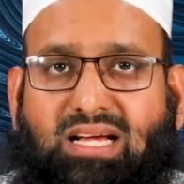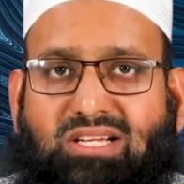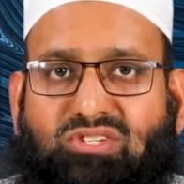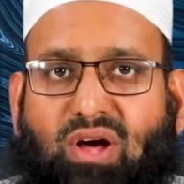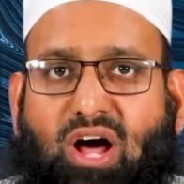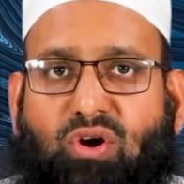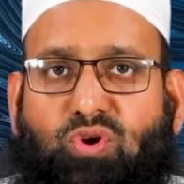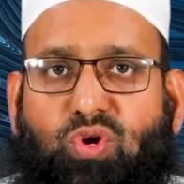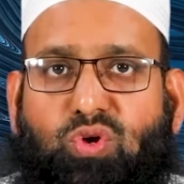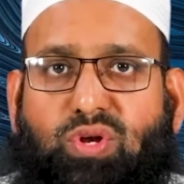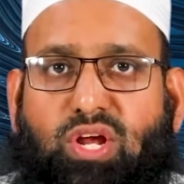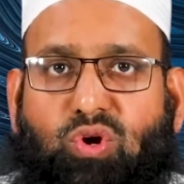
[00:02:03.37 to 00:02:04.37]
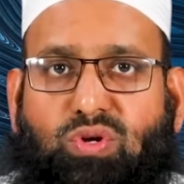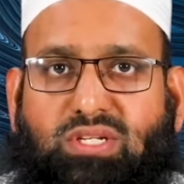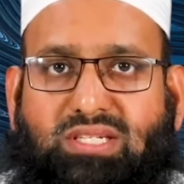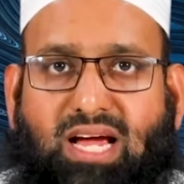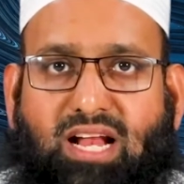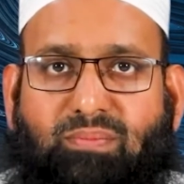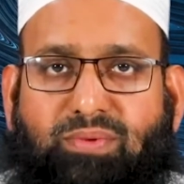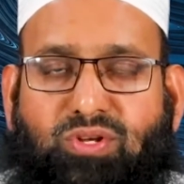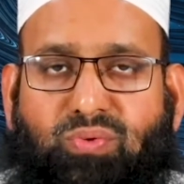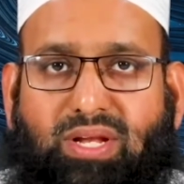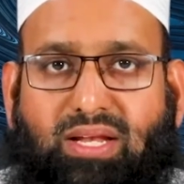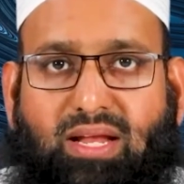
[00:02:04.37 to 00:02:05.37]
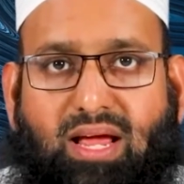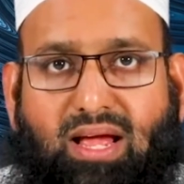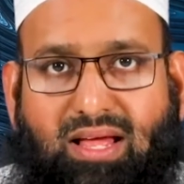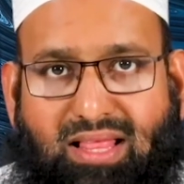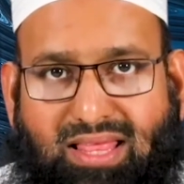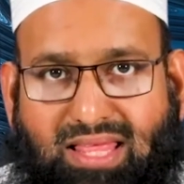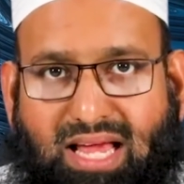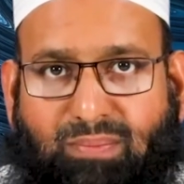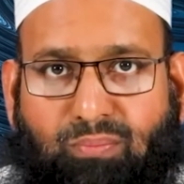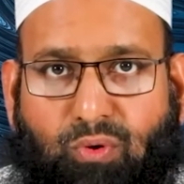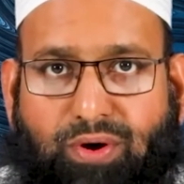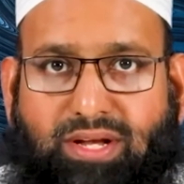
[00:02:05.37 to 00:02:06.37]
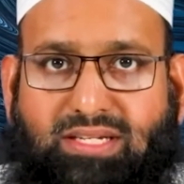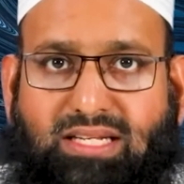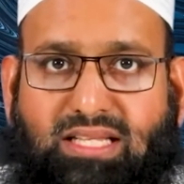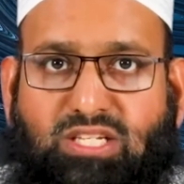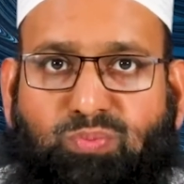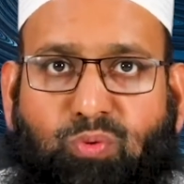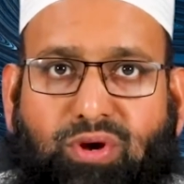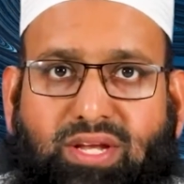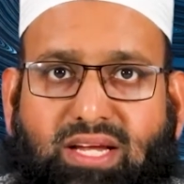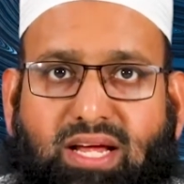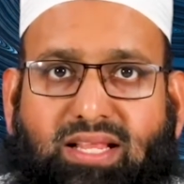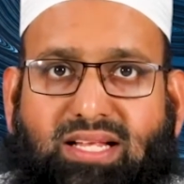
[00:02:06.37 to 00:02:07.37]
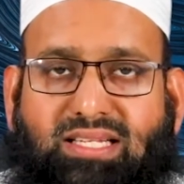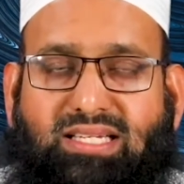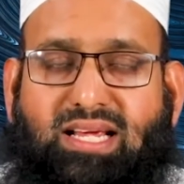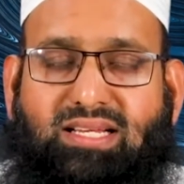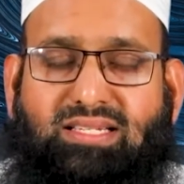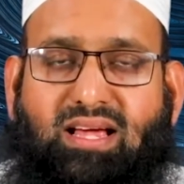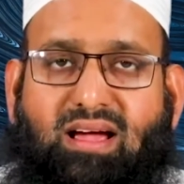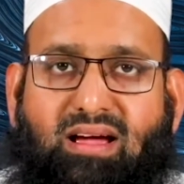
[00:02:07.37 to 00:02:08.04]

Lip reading: So how do you reconcile between that point and this point here that says